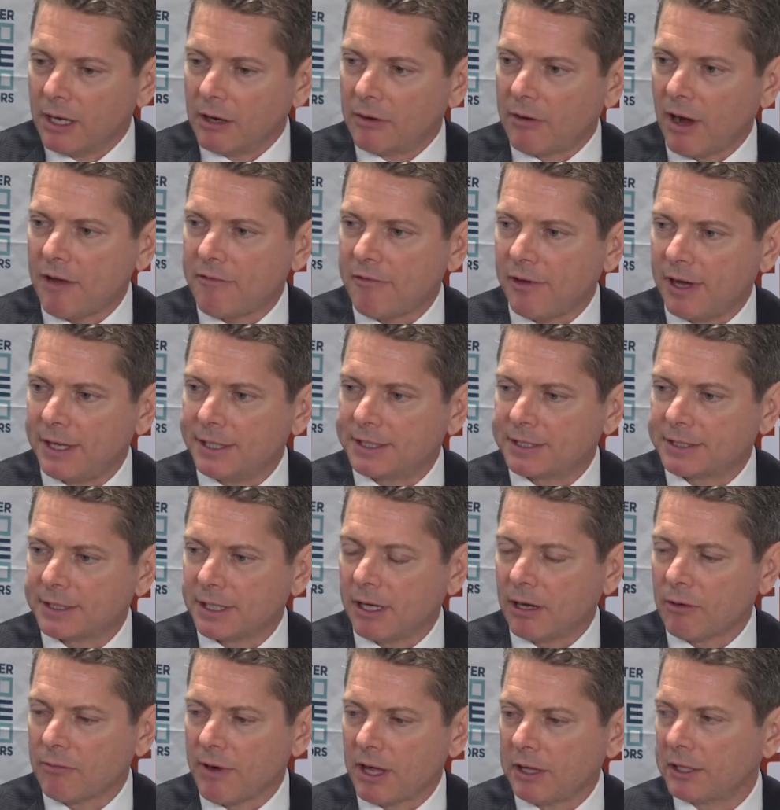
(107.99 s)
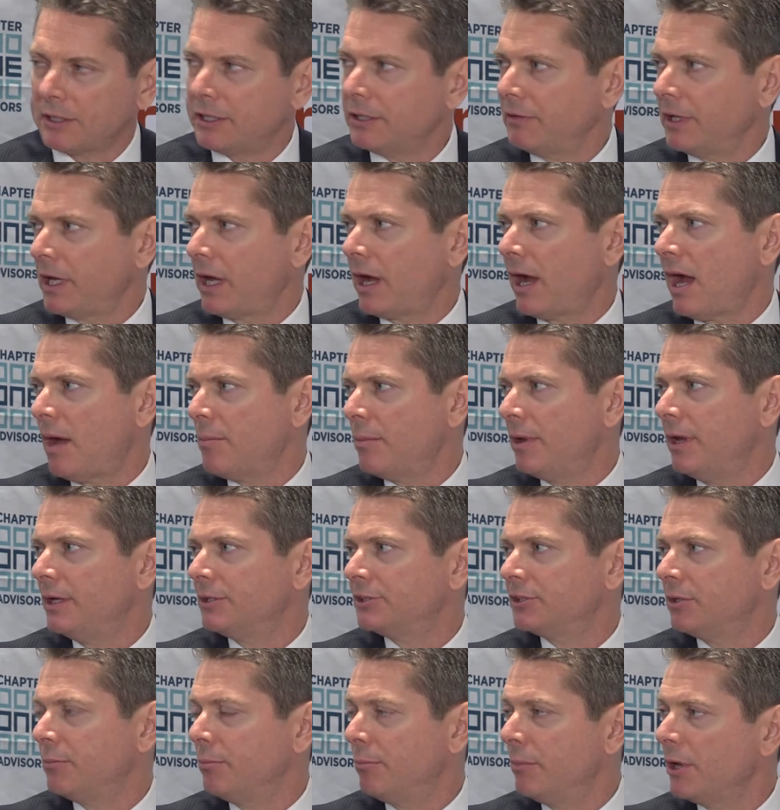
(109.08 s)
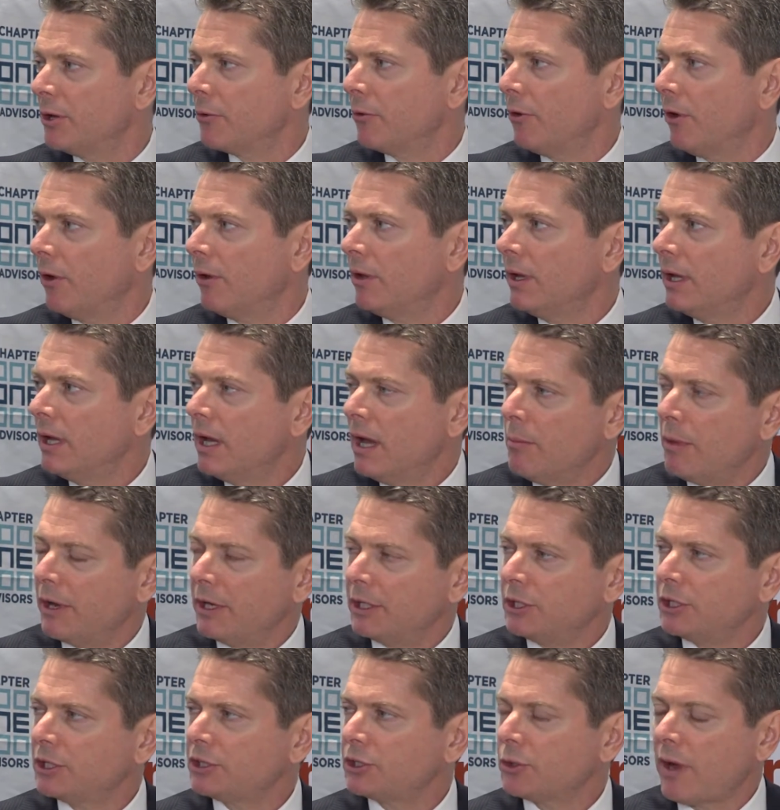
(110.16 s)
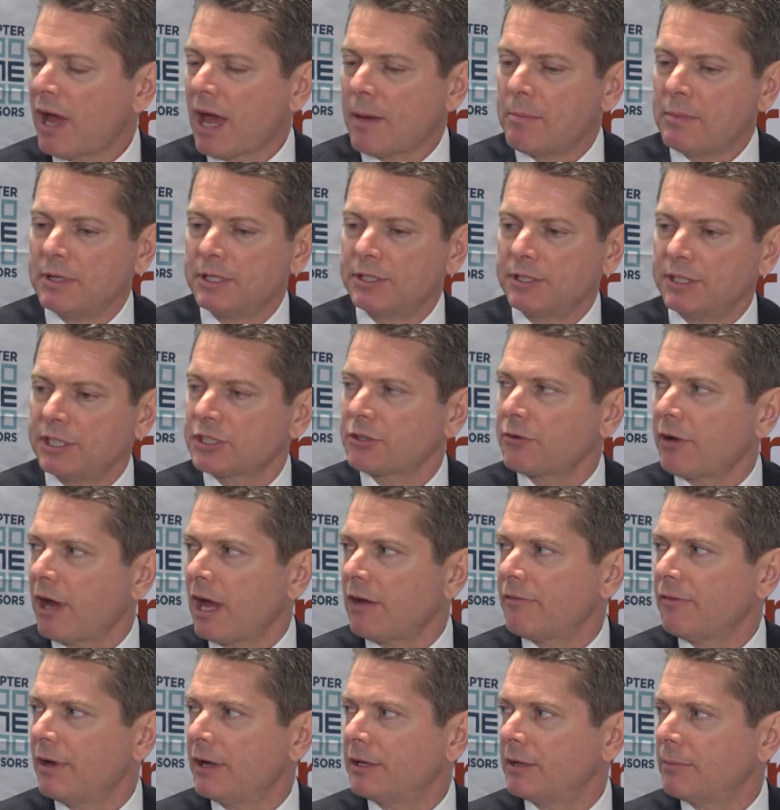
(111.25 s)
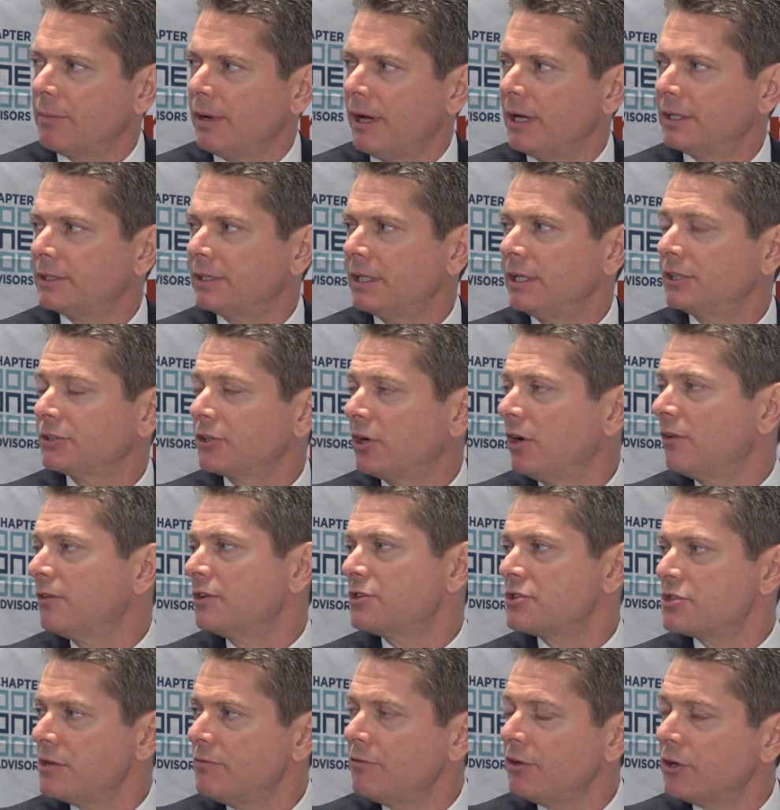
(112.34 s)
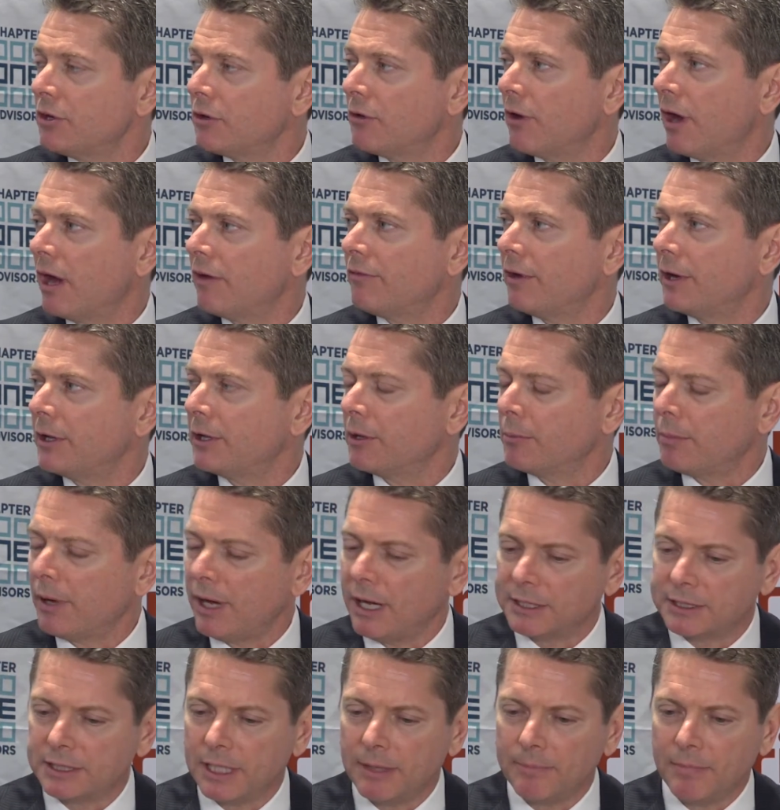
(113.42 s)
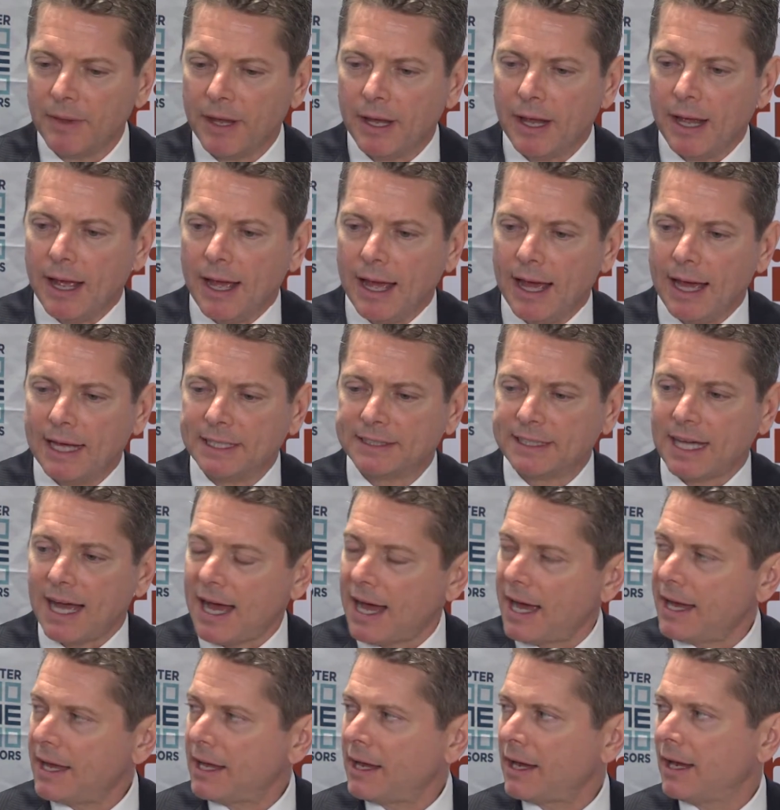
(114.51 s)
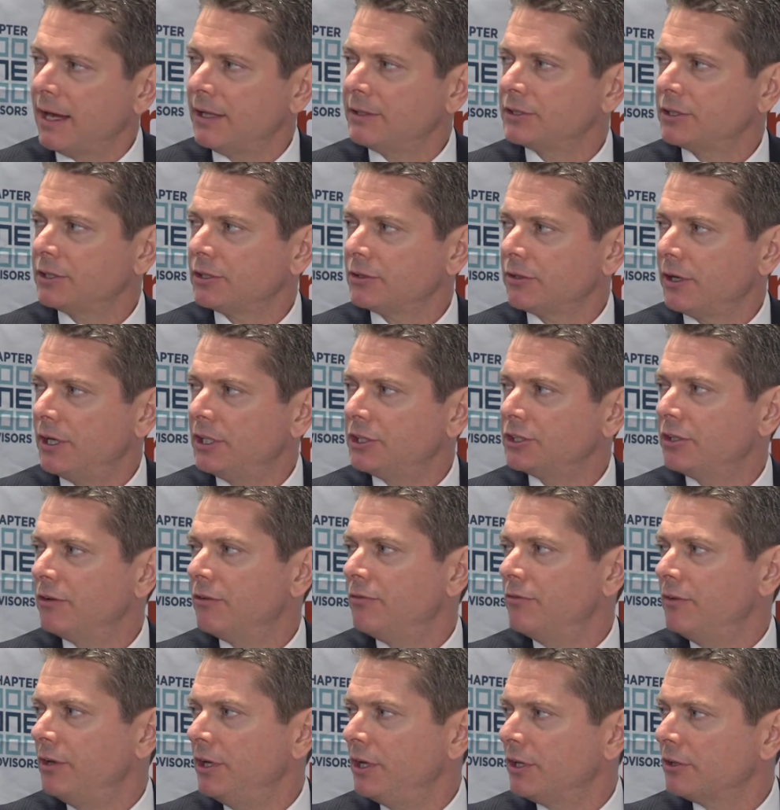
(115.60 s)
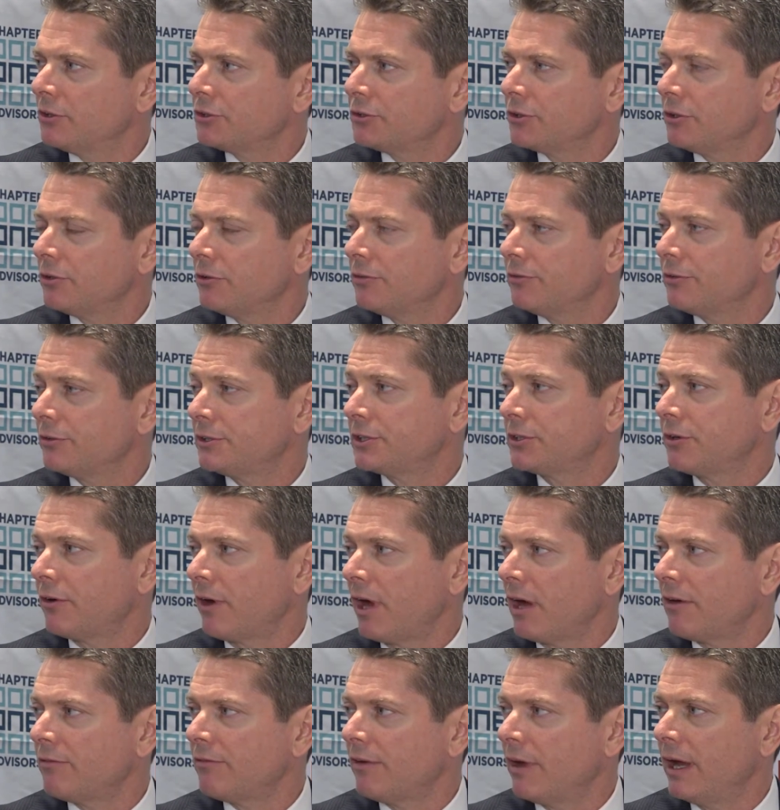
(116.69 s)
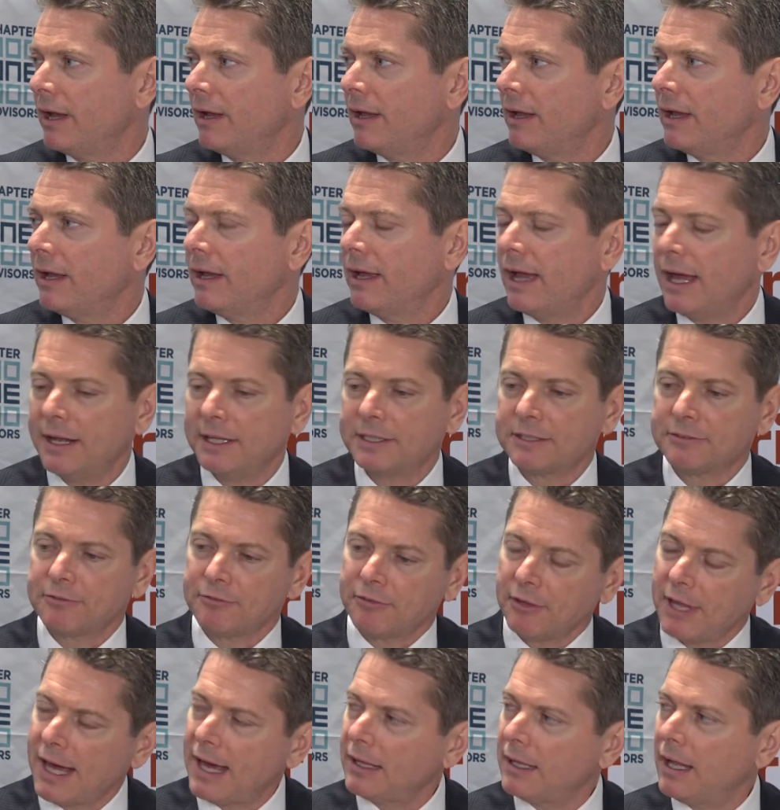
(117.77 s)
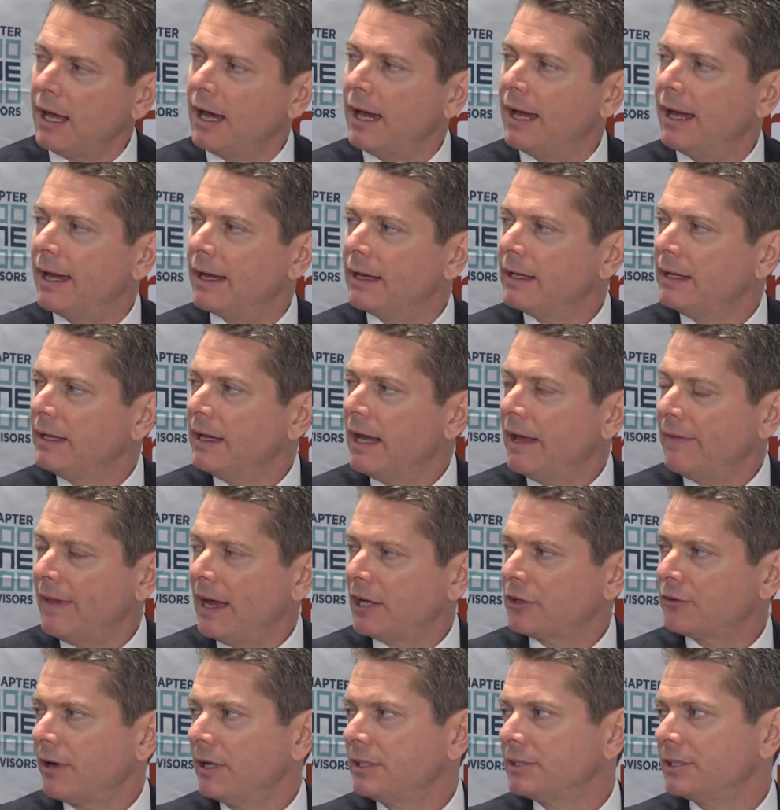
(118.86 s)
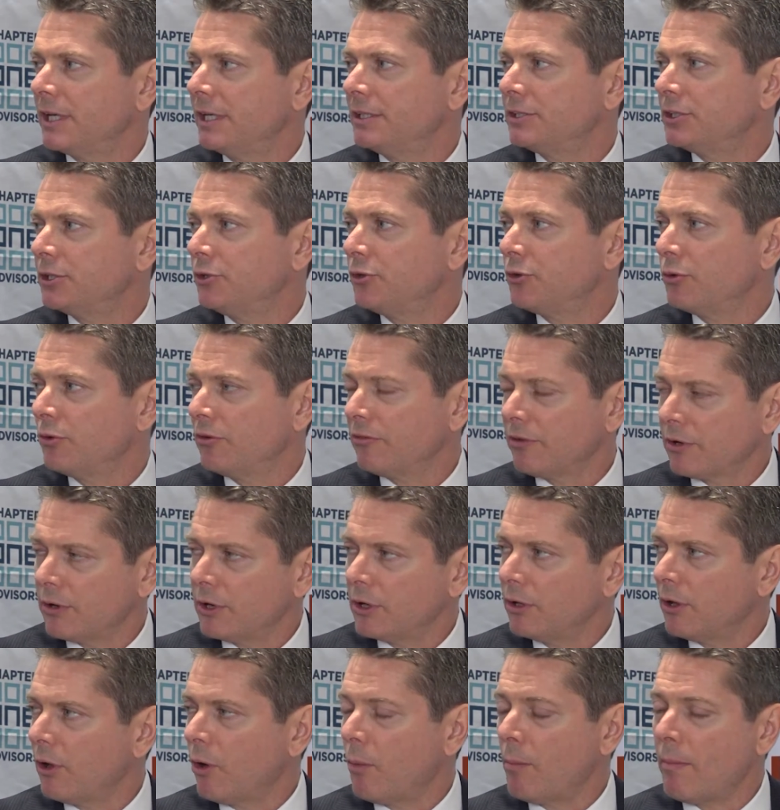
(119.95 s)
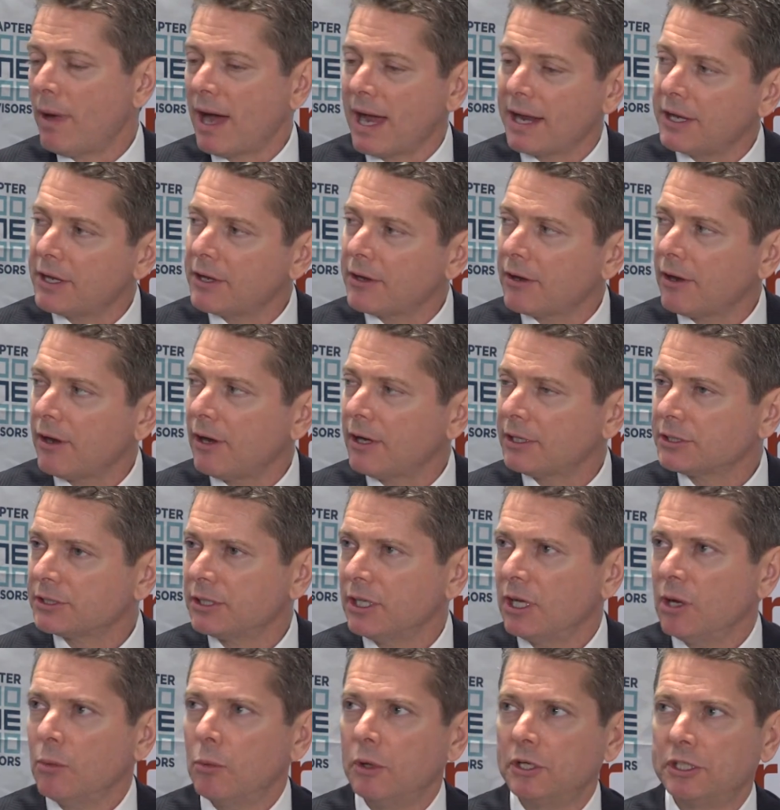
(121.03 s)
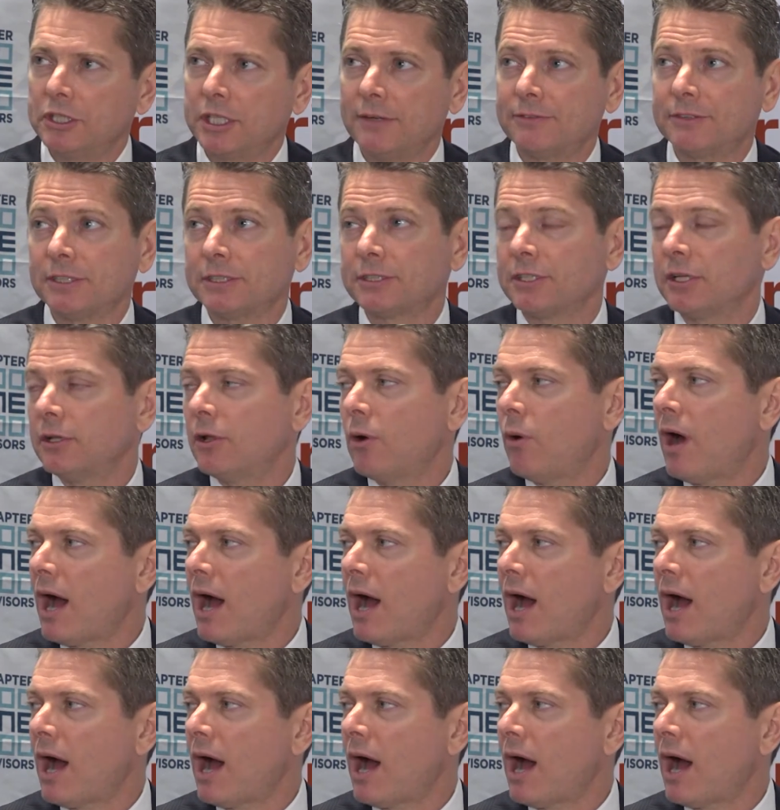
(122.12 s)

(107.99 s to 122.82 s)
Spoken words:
Graphite's relatively common as a mineral, but it just so happens this graphite deposit, it's called the Sevier graphite deposit, has a high concentration of near surface graphite, and it's flat lying. And that translates into a very low mining cost, which gives us a low